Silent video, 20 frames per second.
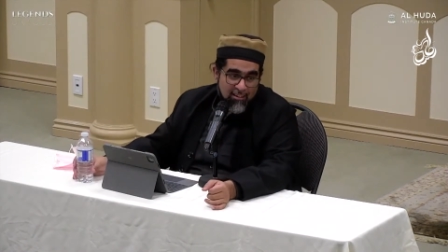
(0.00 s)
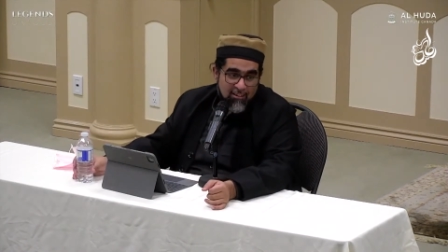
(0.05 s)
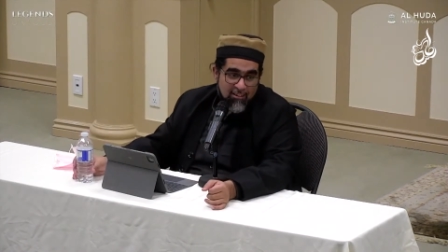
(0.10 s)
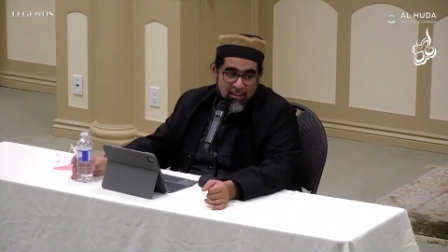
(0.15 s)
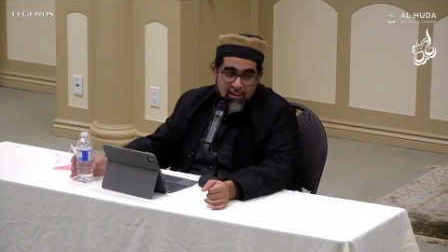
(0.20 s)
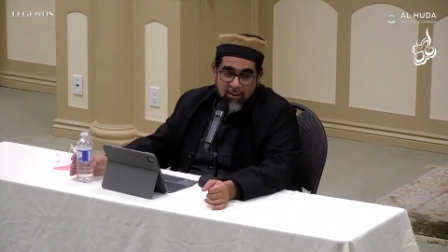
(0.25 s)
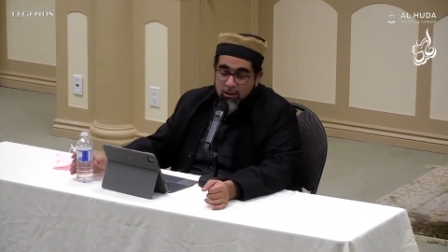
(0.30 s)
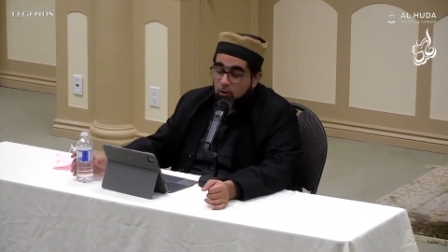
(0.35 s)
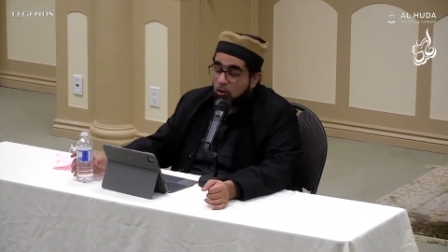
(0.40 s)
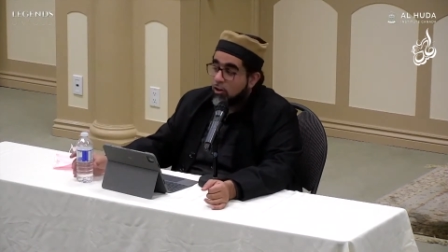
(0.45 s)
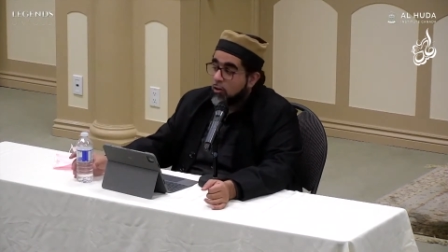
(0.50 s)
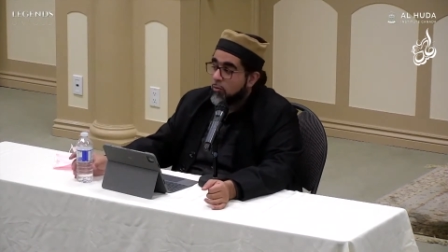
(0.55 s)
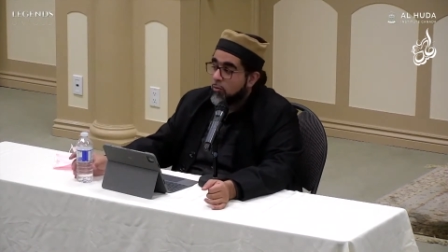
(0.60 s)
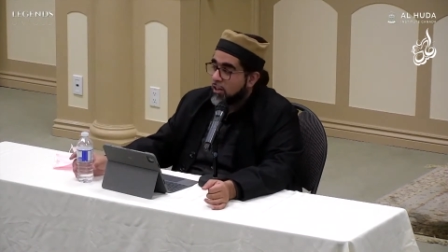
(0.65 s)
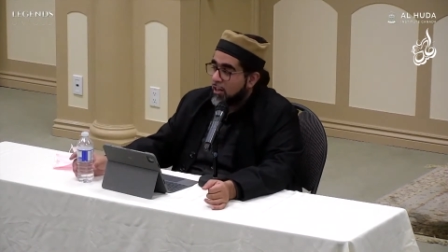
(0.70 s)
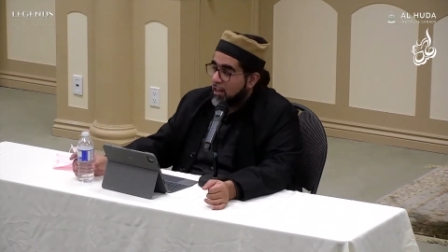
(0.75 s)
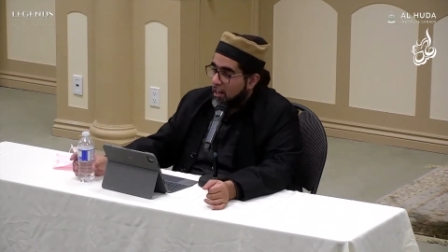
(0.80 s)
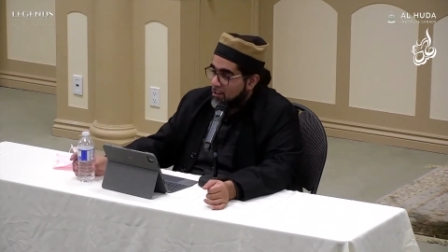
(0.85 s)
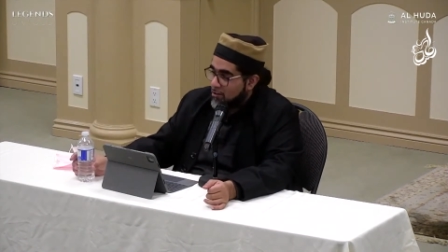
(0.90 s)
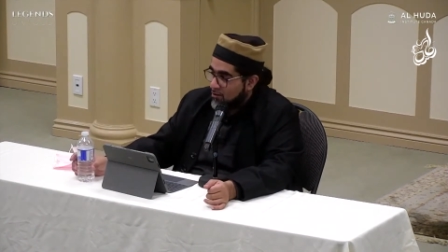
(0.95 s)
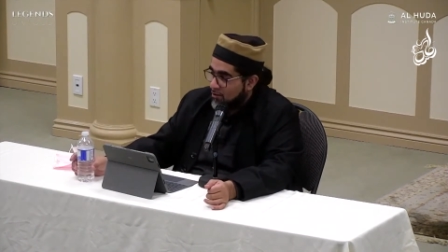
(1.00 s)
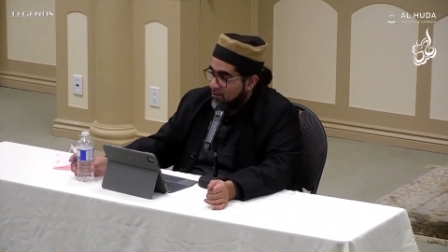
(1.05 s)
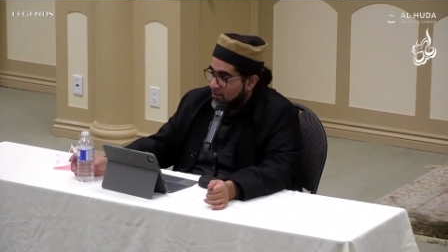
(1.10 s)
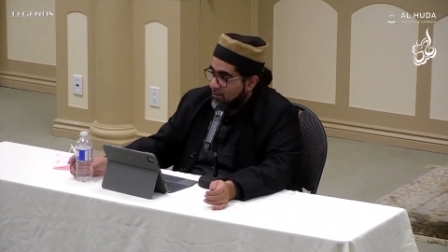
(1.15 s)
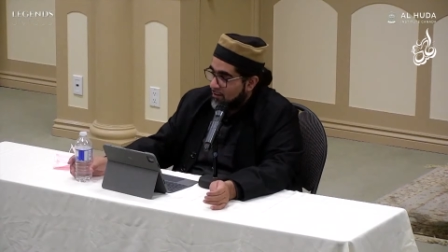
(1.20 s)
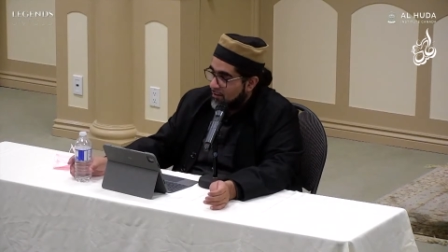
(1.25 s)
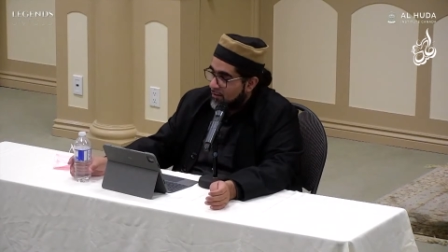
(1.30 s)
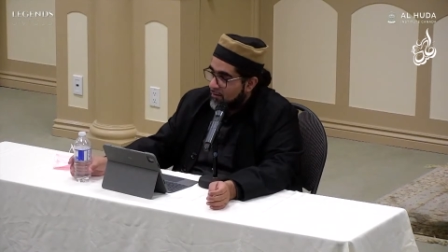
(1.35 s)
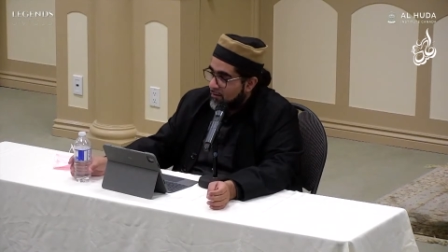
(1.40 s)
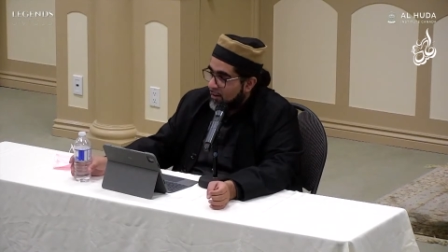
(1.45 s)
Right? No communication,
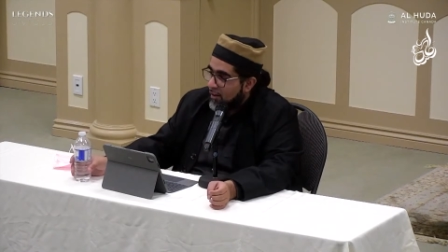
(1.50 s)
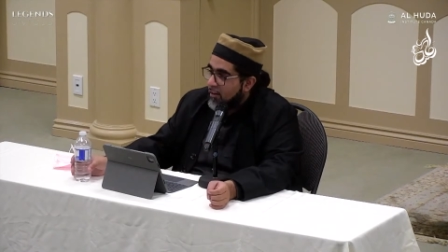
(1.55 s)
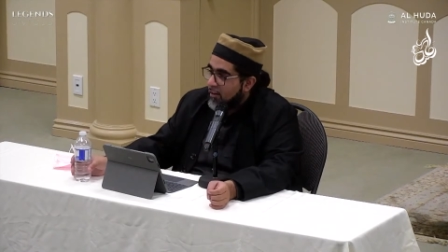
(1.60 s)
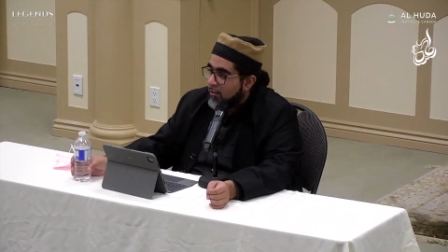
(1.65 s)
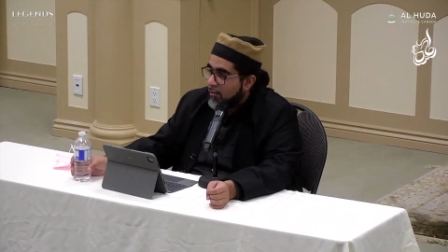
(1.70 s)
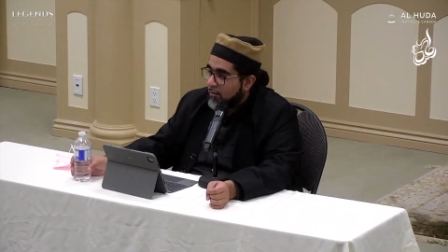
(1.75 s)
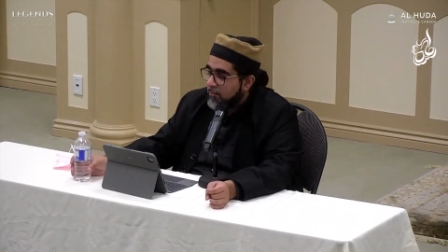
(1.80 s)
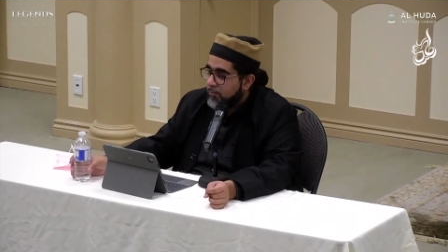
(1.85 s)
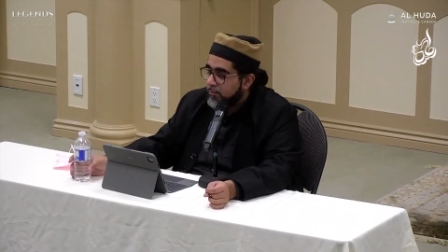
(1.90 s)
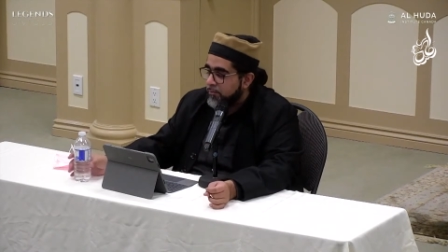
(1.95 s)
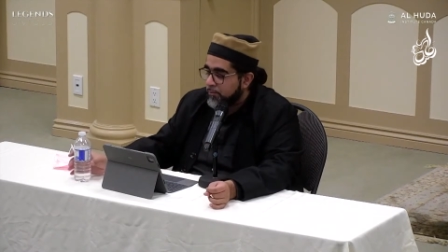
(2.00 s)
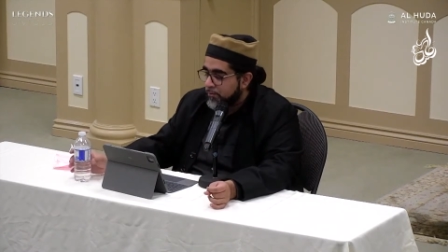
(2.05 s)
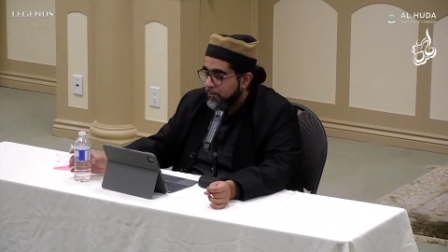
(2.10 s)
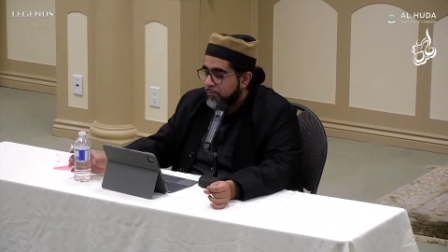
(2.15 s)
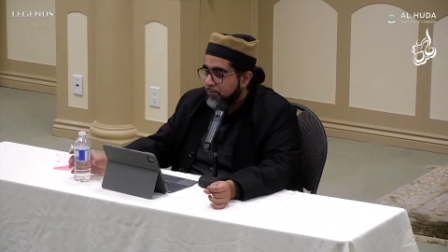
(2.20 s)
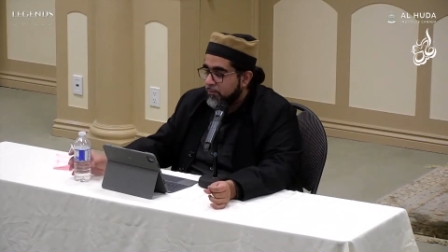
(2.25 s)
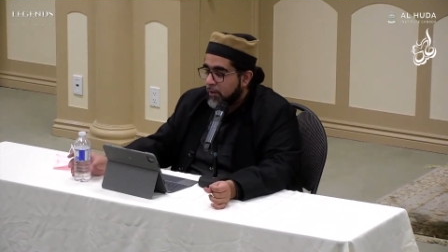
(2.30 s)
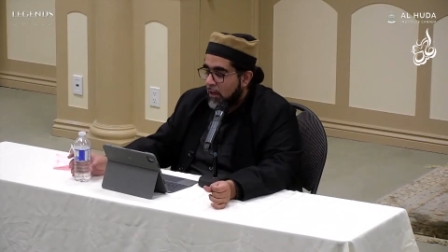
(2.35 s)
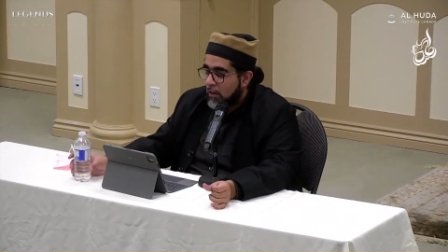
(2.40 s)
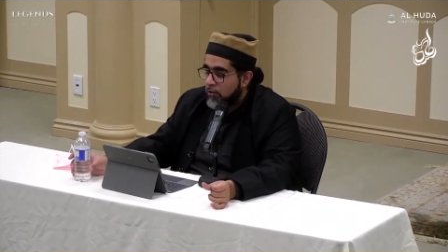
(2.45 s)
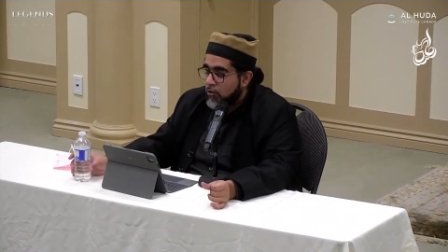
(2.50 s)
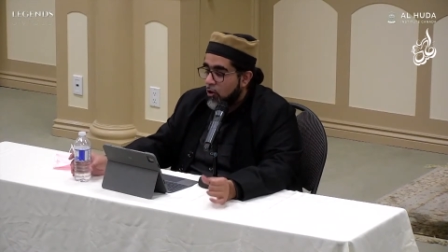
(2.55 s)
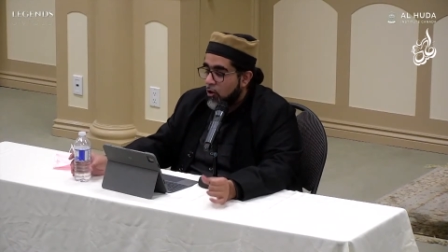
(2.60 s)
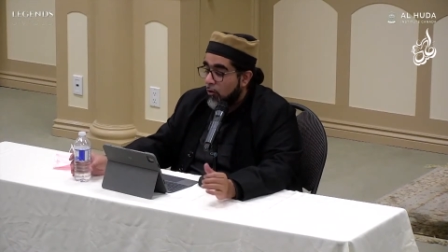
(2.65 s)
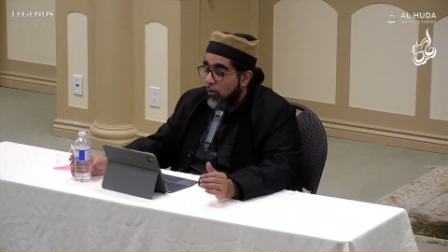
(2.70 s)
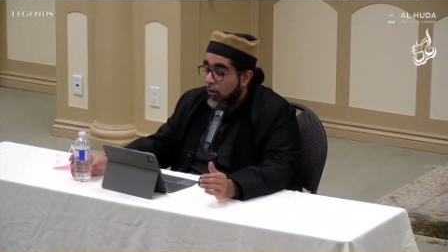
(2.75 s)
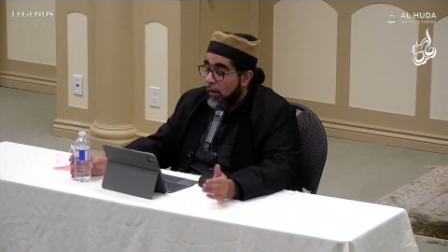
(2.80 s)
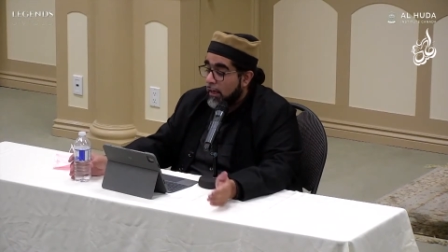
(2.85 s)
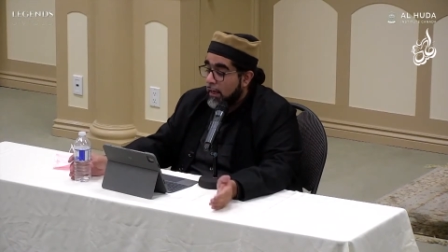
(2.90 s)
right? So